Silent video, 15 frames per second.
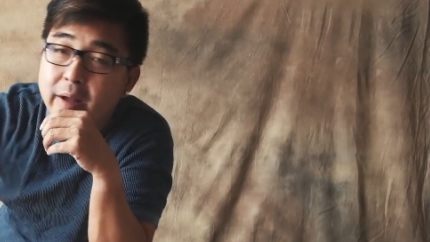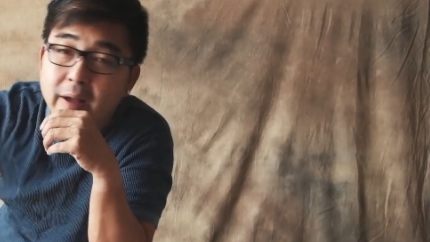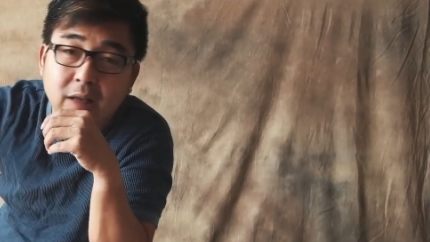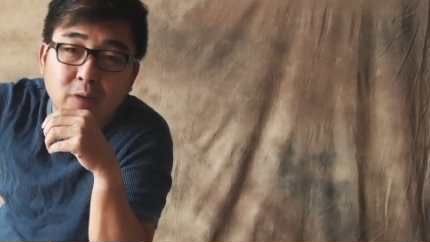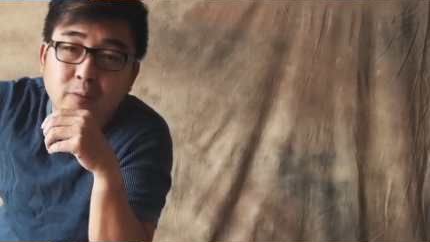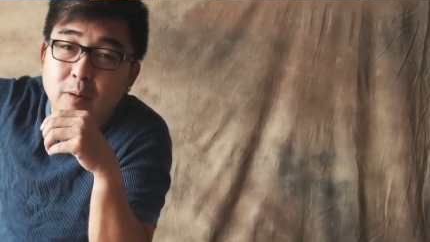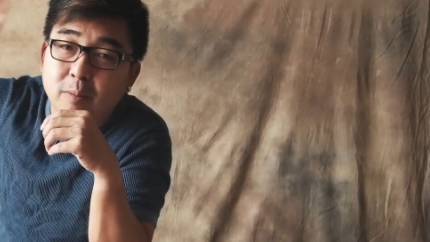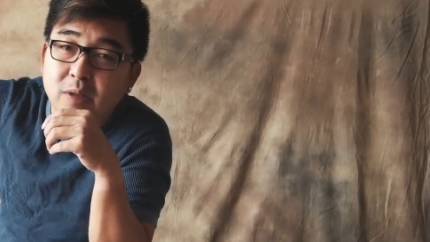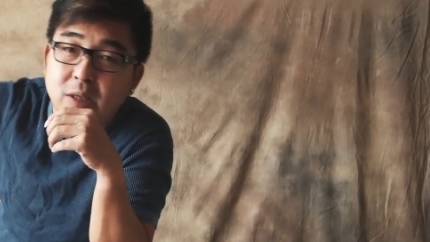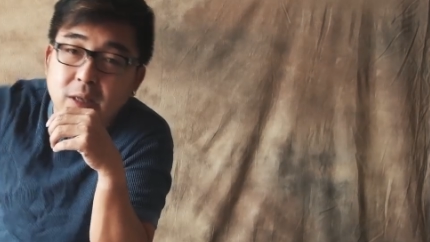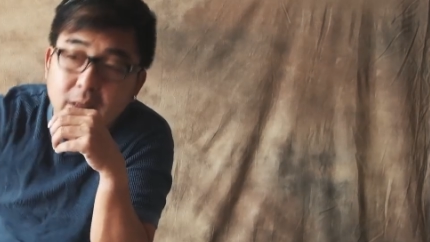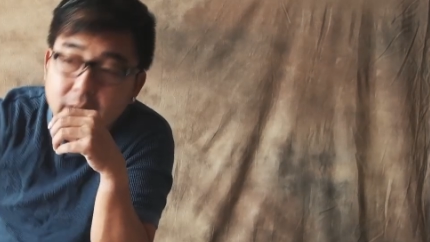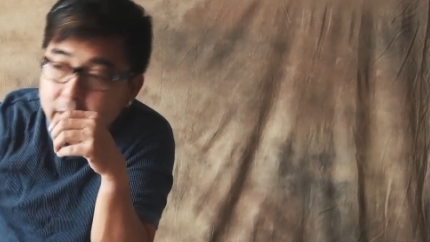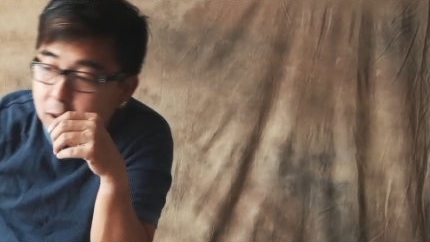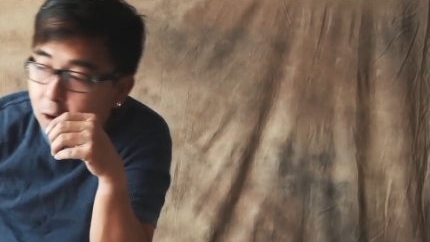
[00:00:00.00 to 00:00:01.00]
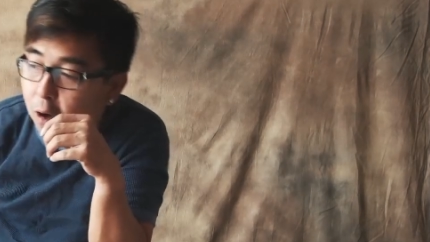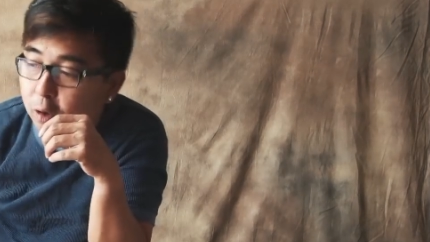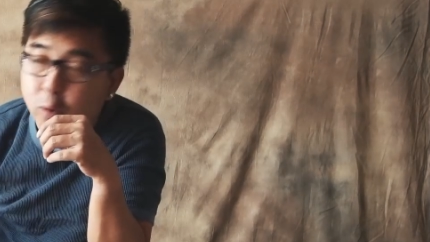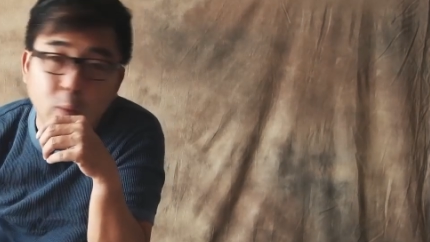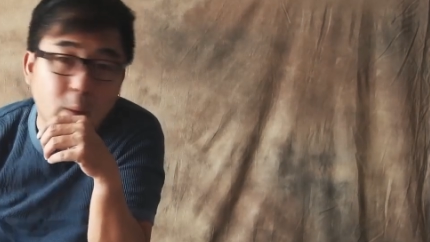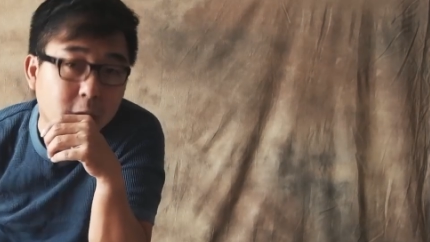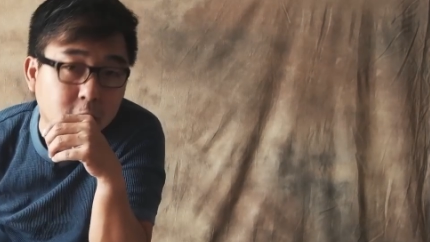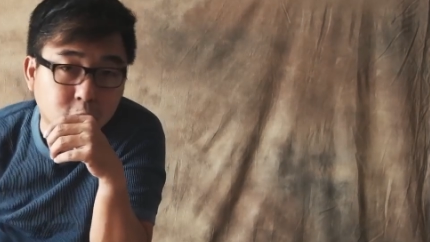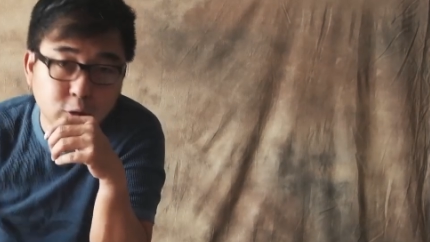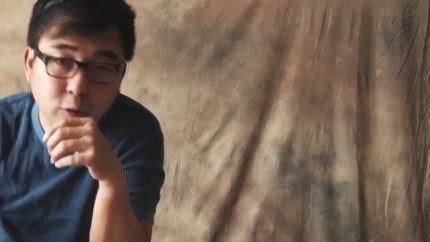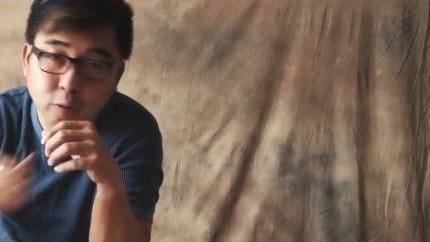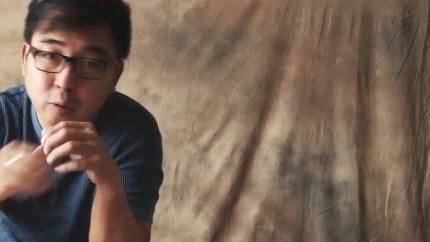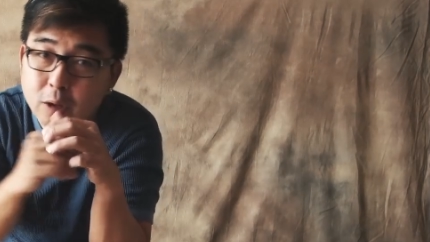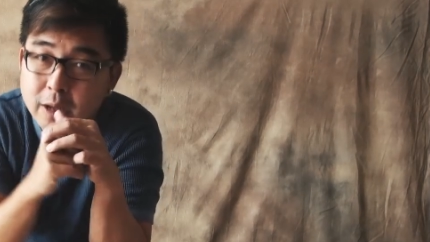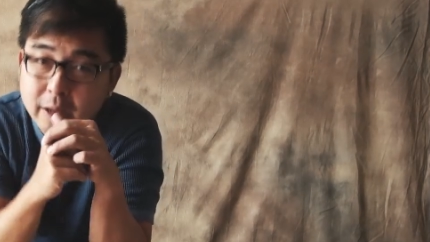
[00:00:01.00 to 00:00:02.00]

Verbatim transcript: is from ceiling all the way to